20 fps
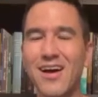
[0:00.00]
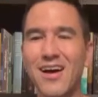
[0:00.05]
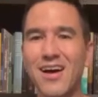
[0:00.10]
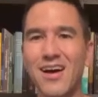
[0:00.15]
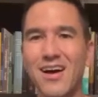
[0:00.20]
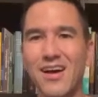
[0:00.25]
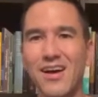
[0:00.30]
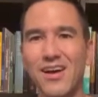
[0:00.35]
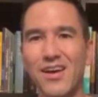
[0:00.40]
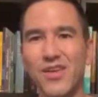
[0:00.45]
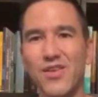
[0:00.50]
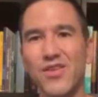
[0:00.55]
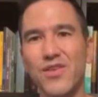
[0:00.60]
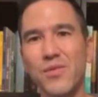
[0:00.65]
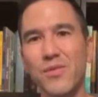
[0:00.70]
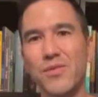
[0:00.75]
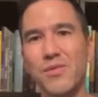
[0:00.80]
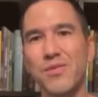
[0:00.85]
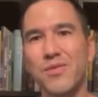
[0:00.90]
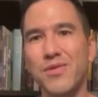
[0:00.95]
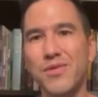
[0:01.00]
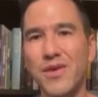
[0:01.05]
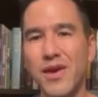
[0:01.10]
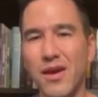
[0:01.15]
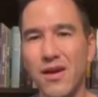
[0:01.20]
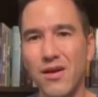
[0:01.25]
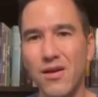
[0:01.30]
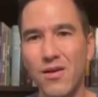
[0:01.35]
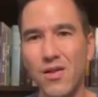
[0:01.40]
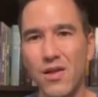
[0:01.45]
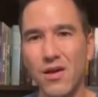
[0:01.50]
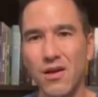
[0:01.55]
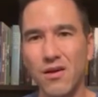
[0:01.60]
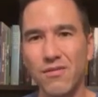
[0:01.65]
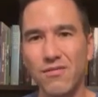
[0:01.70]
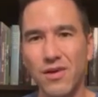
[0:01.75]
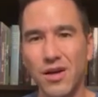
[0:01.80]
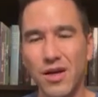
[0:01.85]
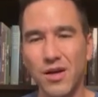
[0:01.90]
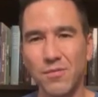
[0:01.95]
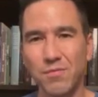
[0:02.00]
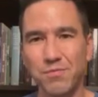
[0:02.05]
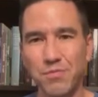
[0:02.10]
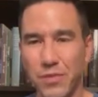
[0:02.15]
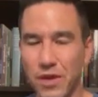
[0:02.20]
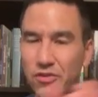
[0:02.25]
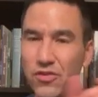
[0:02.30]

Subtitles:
It's a tale of,